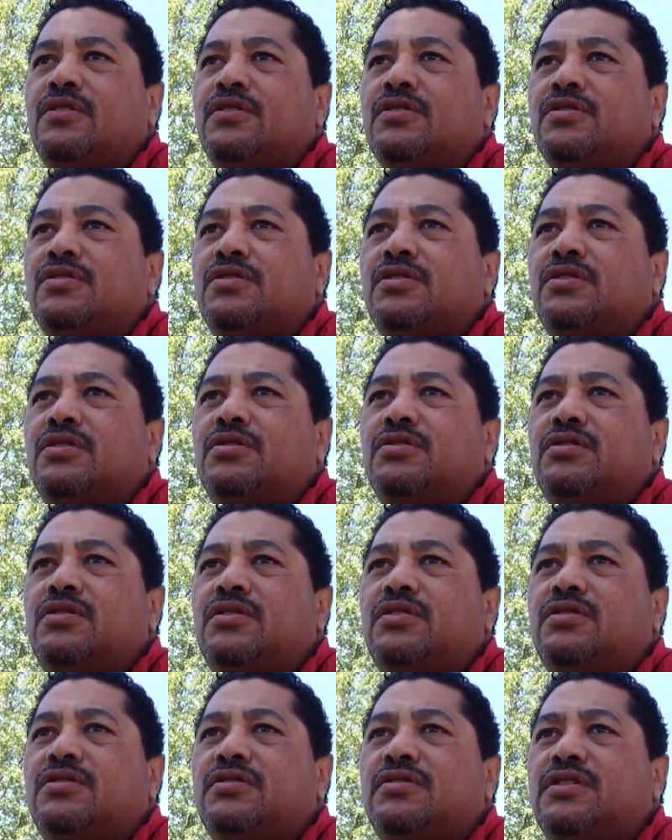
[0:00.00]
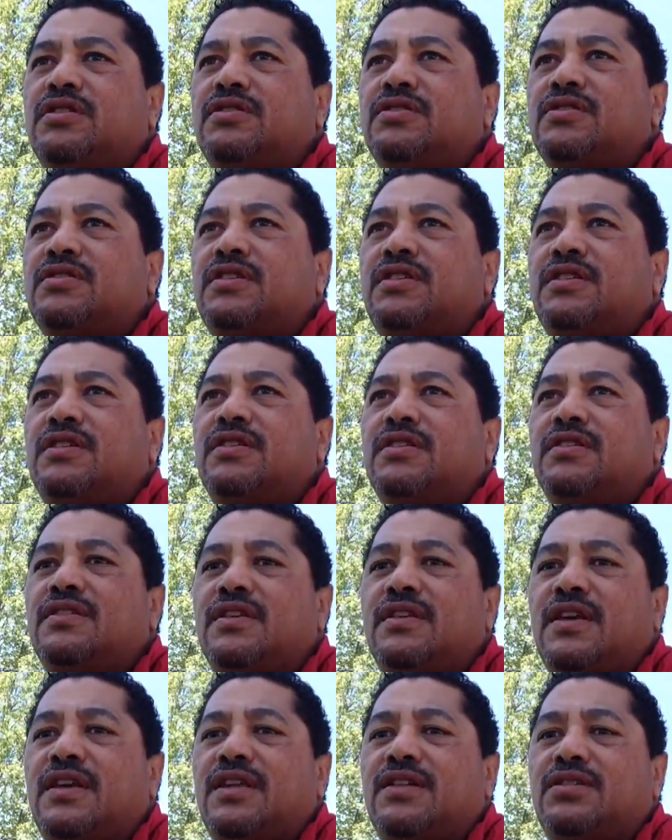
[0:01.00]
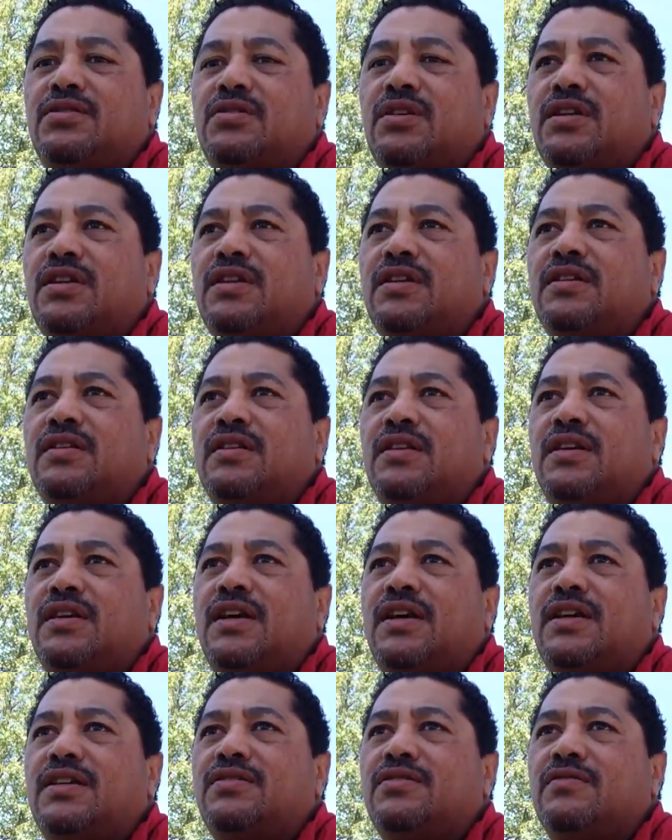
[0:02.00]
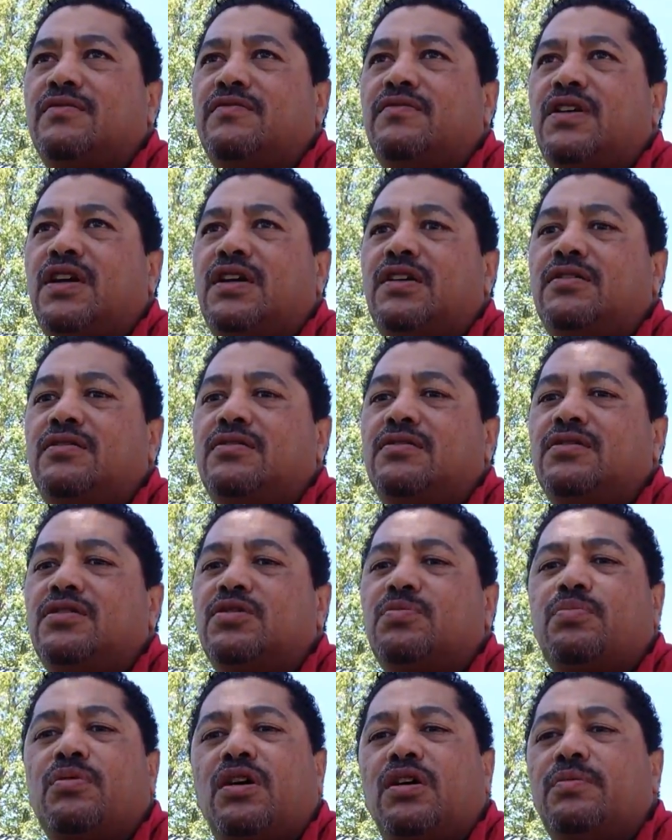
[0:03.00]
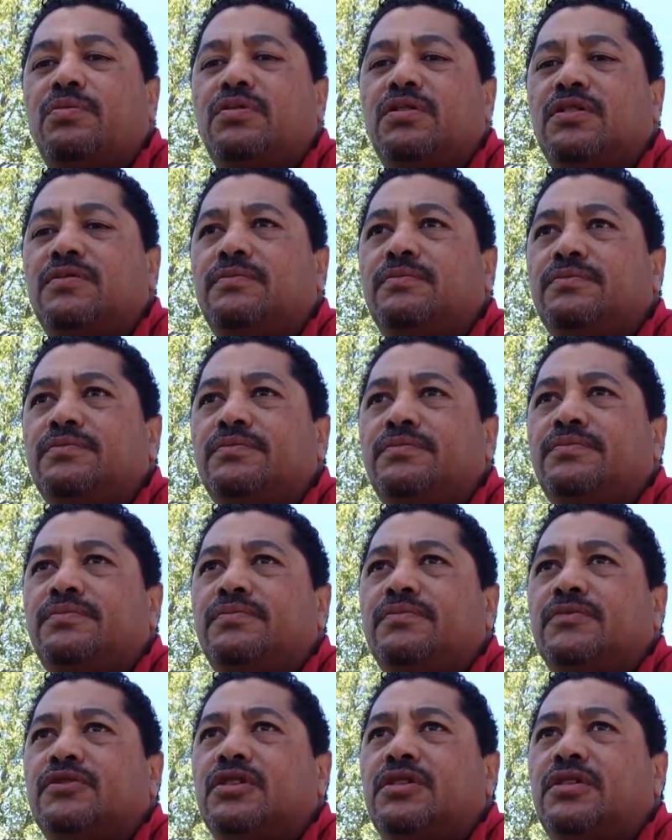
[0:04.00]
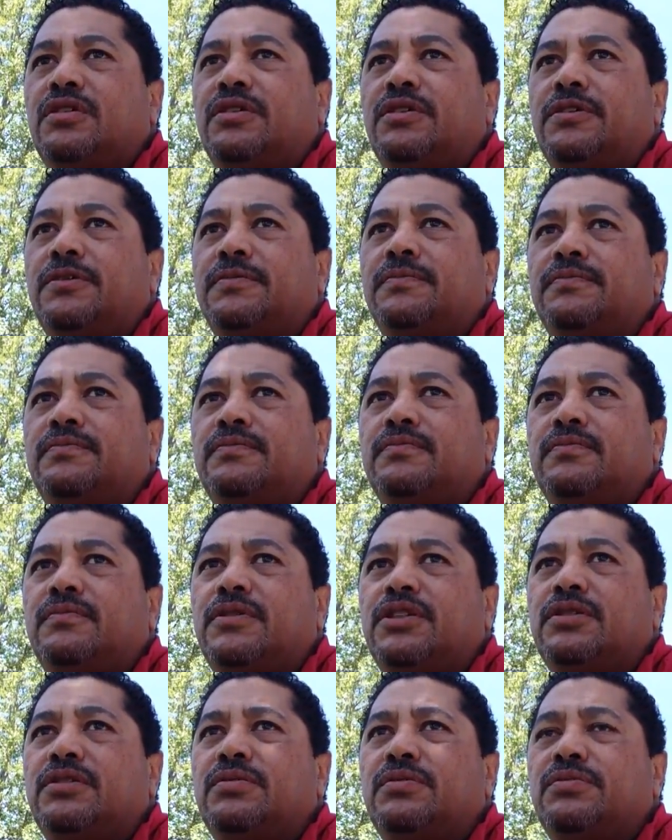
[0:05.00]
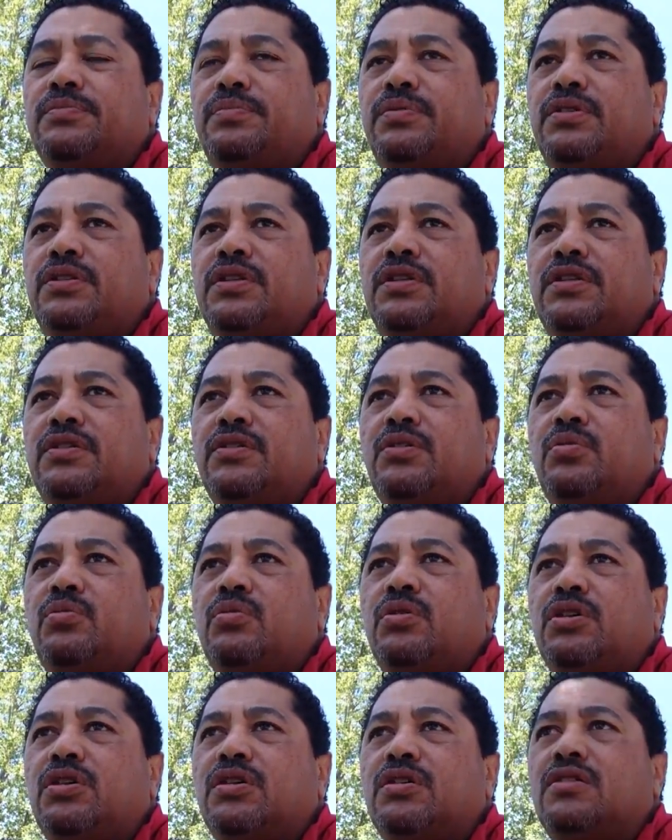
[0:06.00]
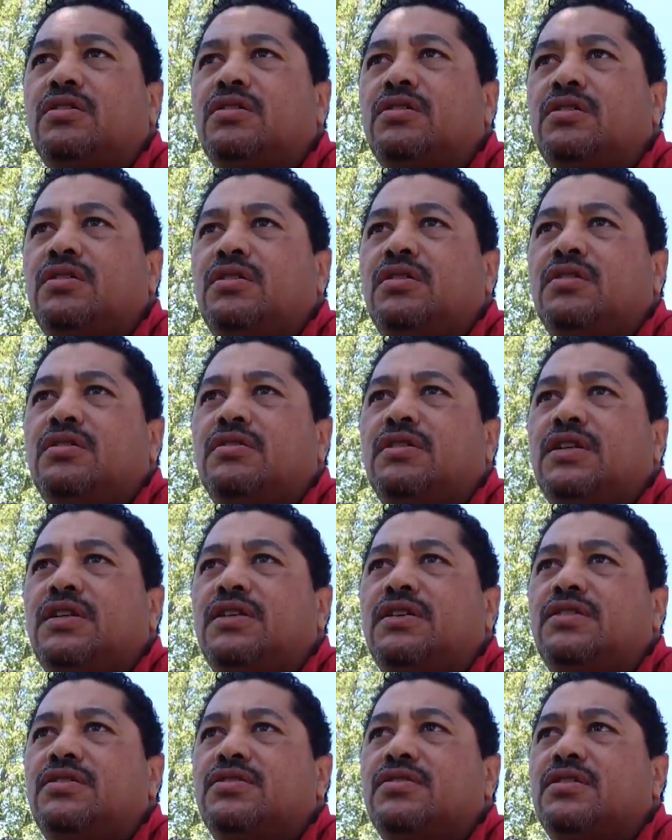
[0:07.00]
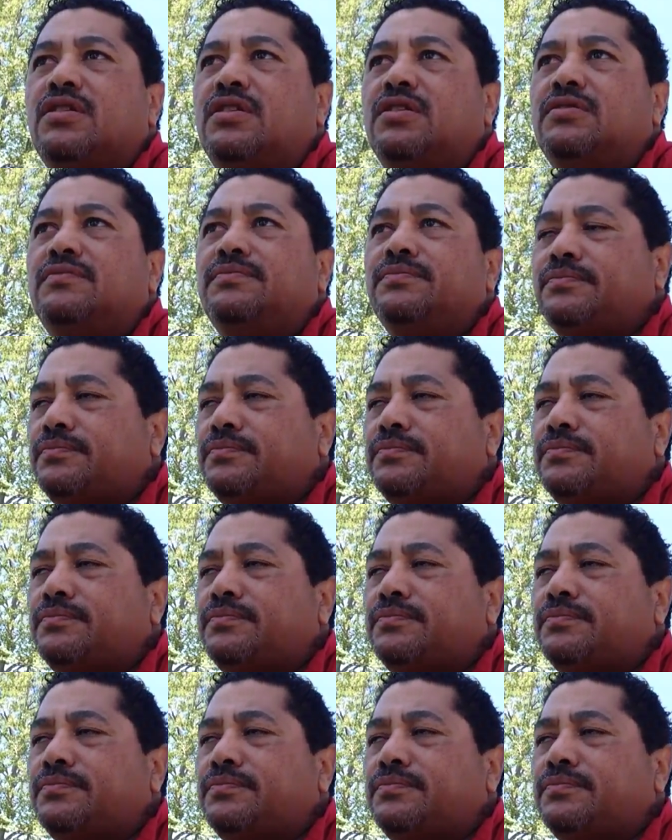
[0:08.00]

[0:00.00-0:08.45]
So, he's kind of trying to add some value to his property by putting in the work that he's done.